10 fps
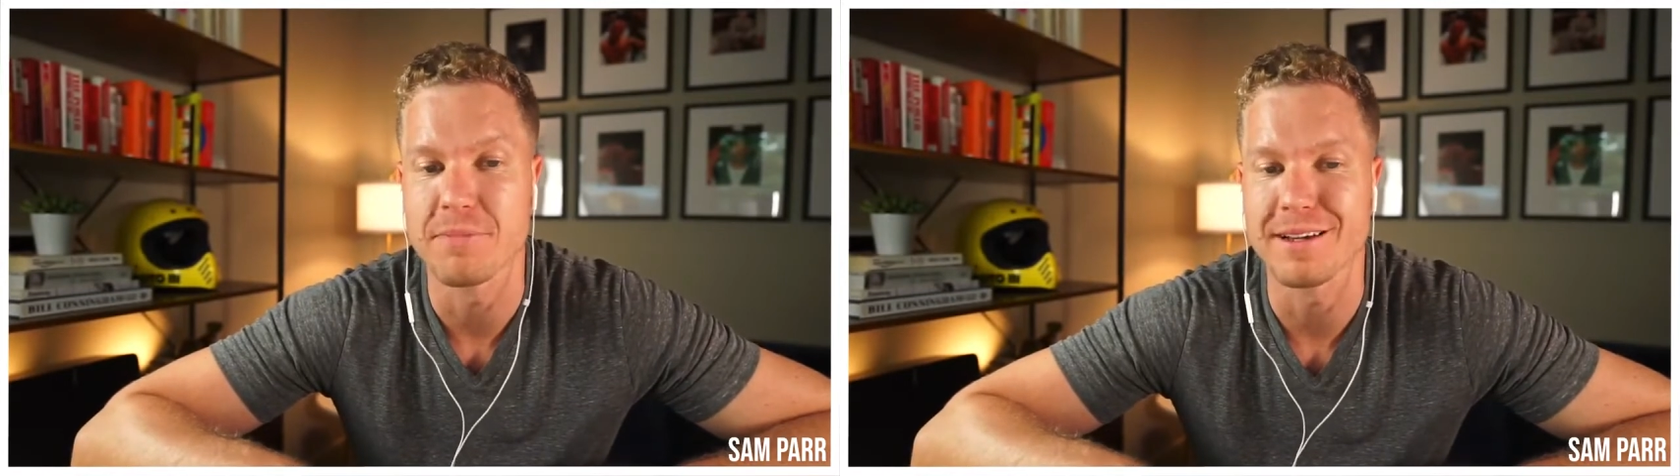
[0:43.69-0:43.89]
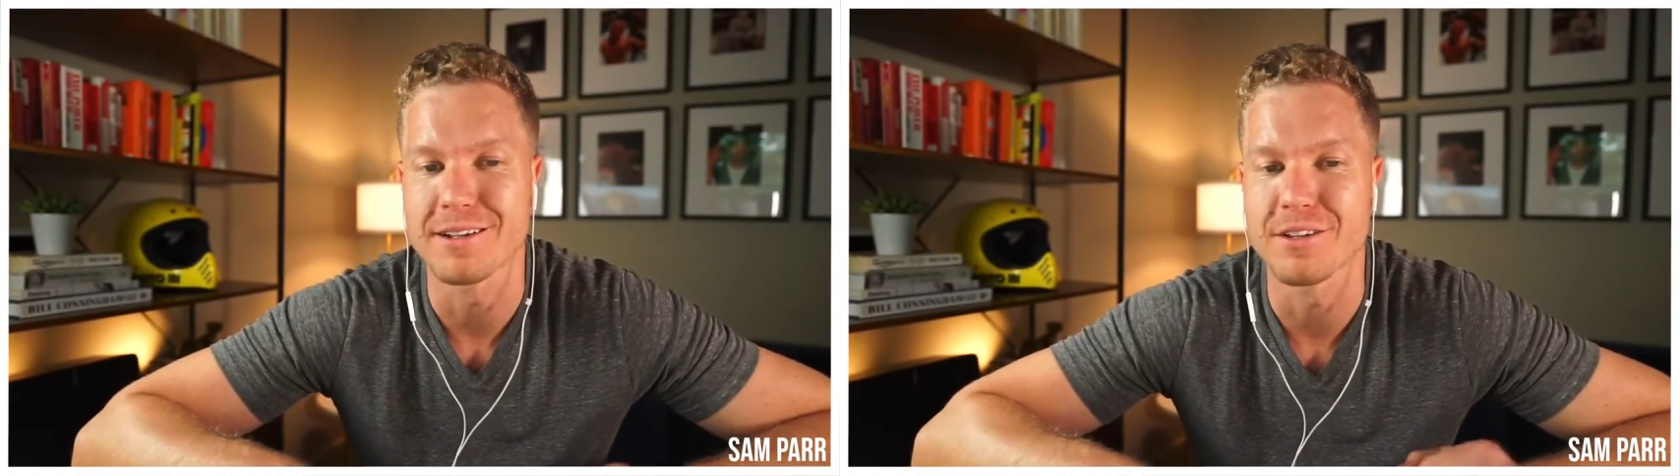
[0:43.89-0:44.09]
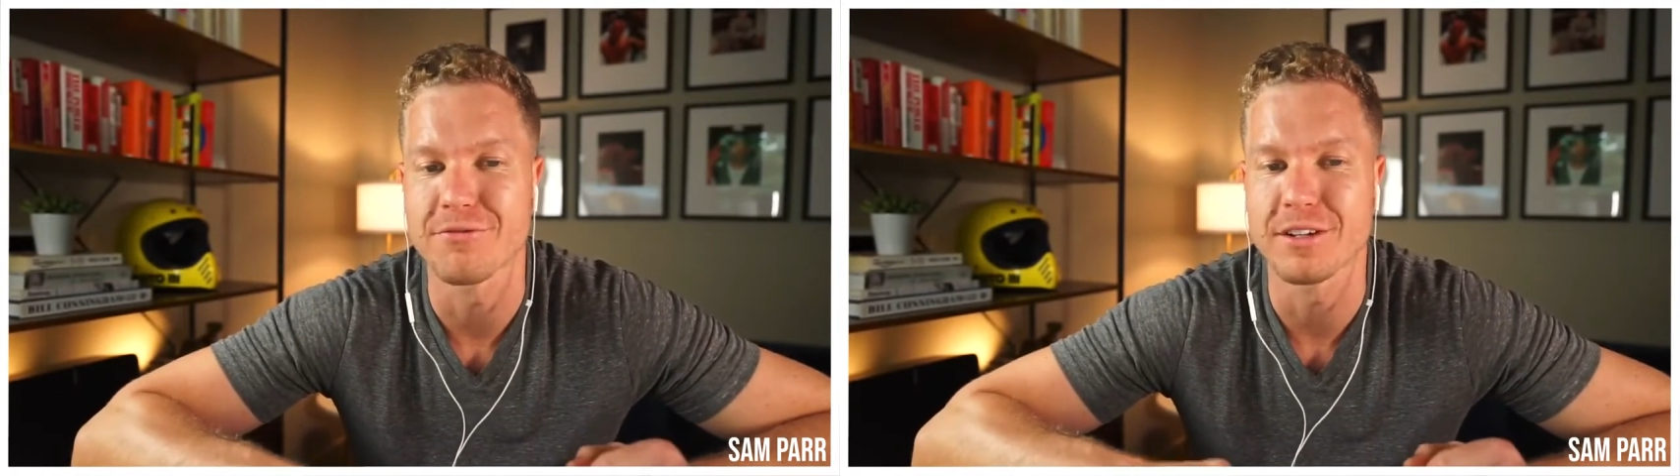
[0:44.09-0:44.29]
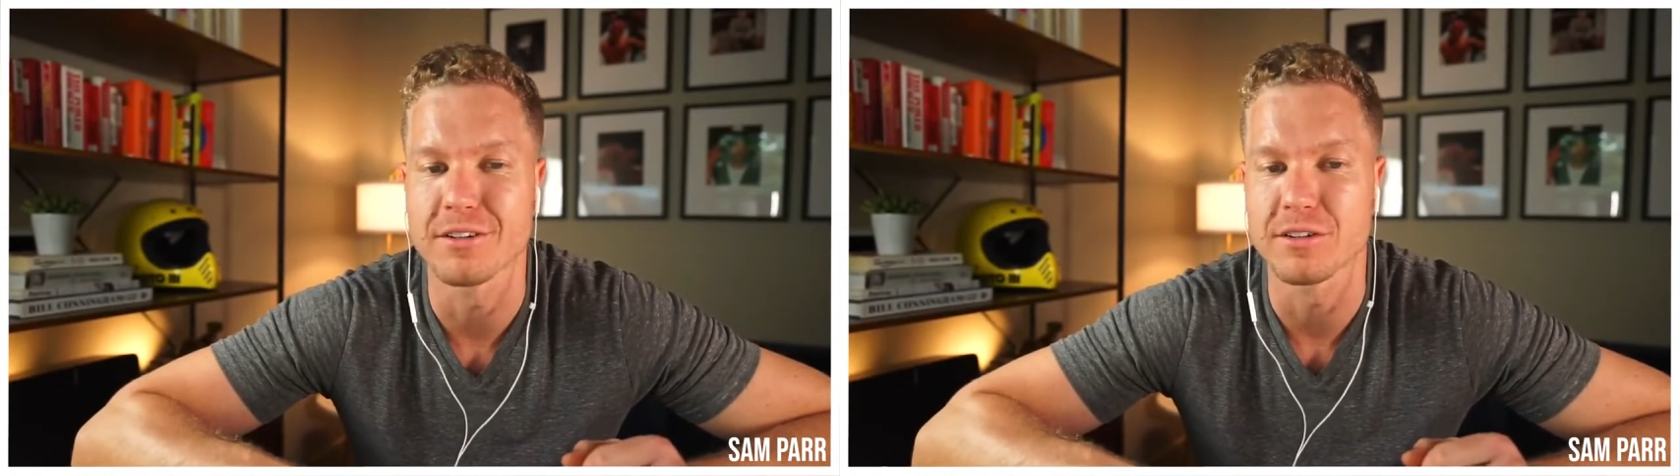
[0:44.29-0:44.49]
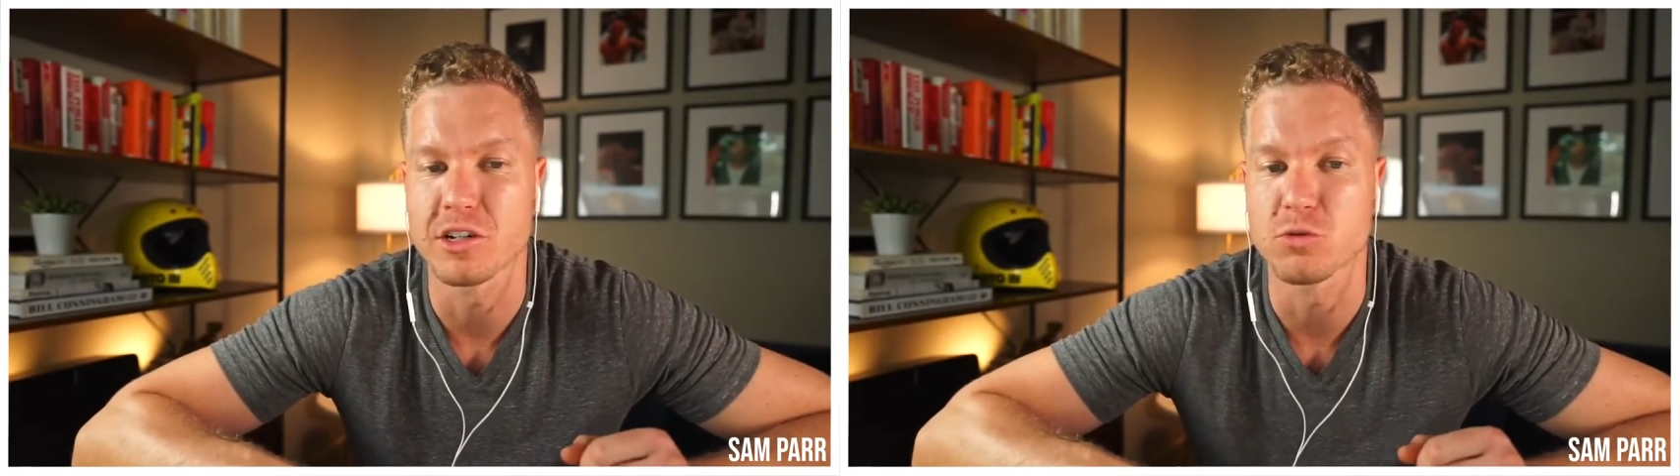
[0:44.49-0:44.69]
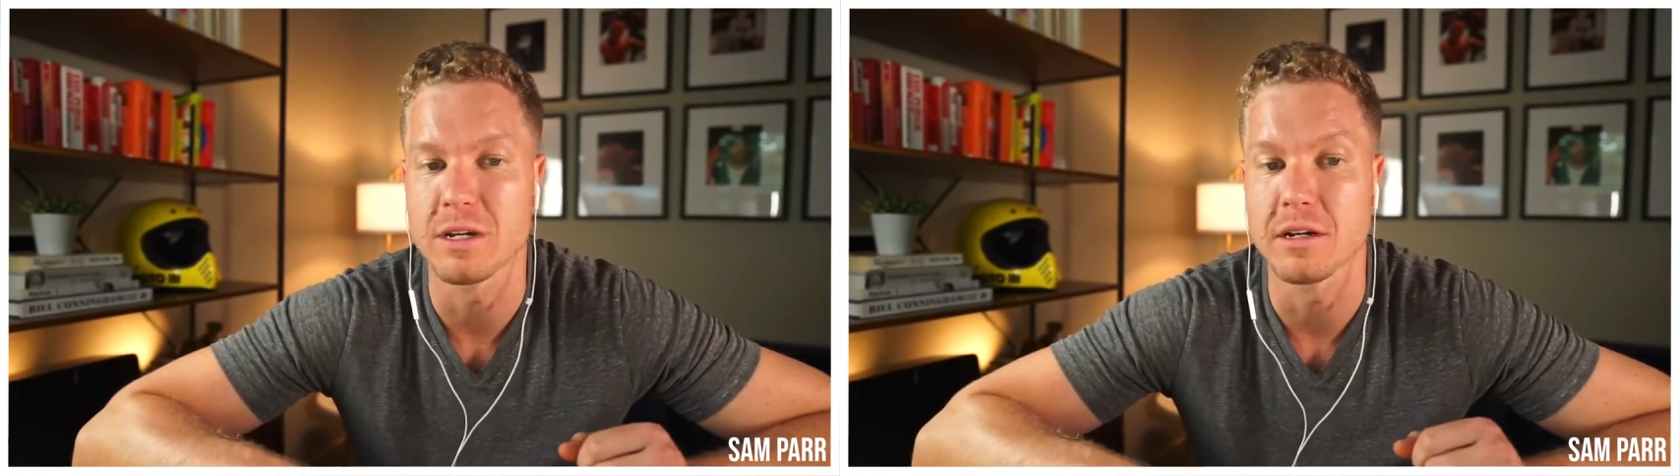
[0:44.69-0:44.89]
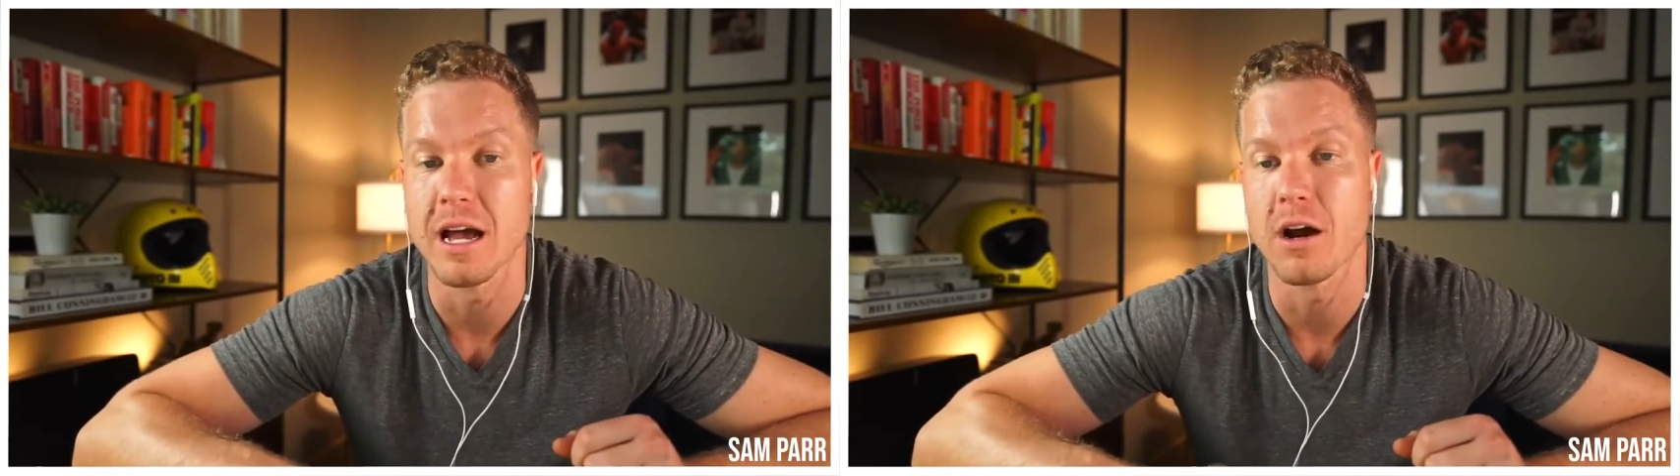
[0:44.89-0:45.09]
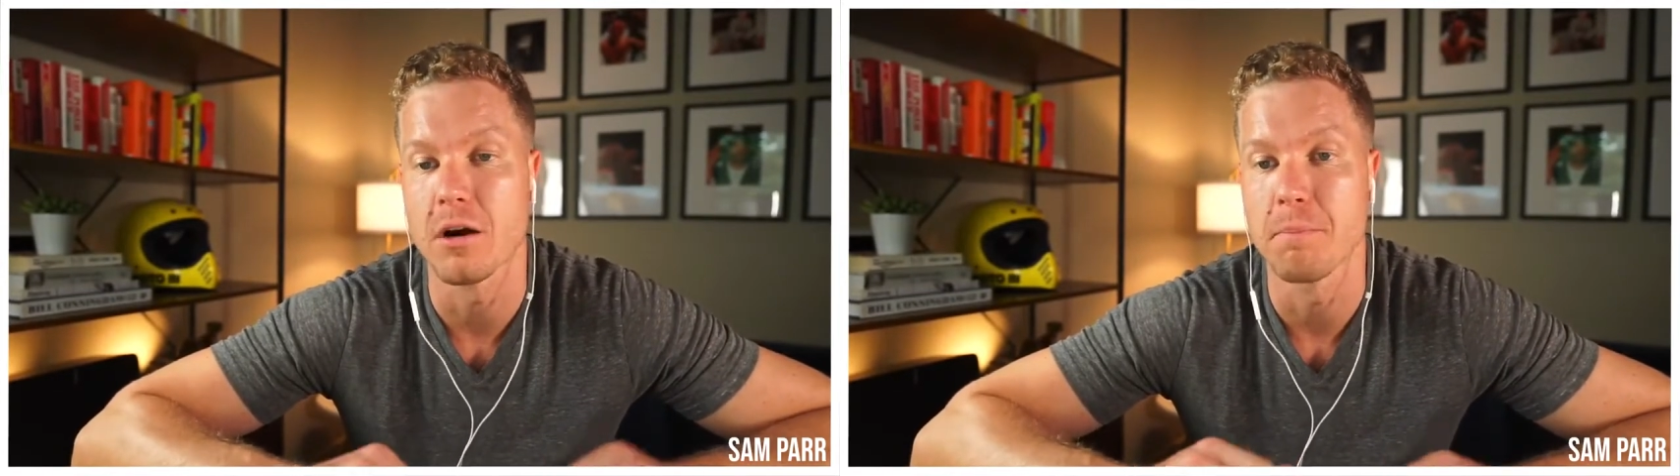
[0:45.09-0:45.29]
because it feel because we
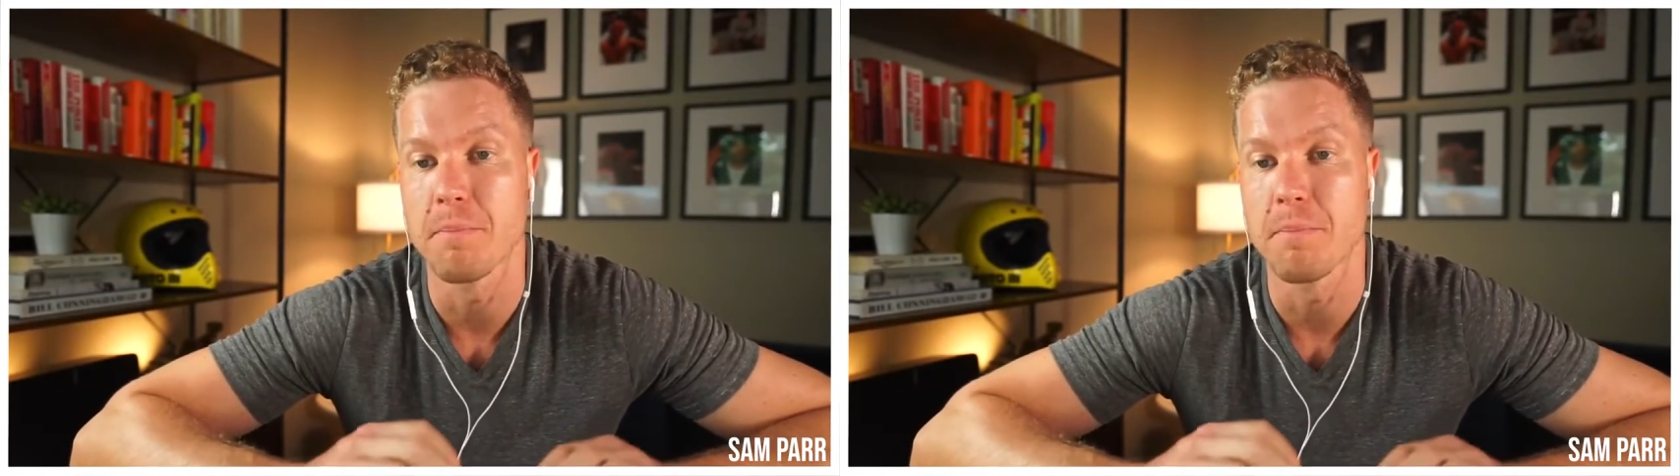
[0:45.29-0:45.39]
are